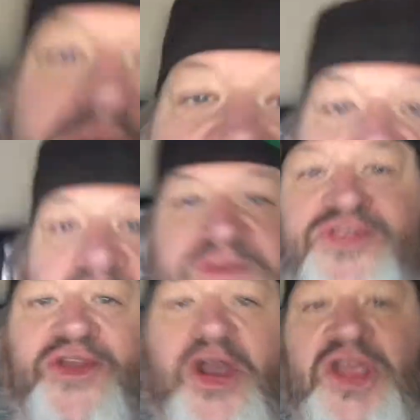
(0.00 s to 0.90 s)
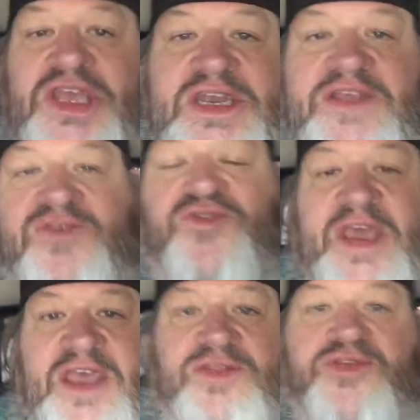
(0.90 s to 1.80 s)
bit of a rough start getting in the
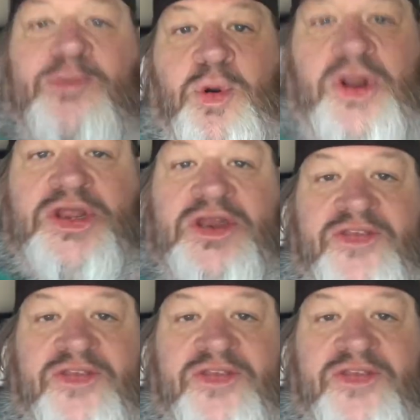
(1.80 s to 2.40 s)
van this morning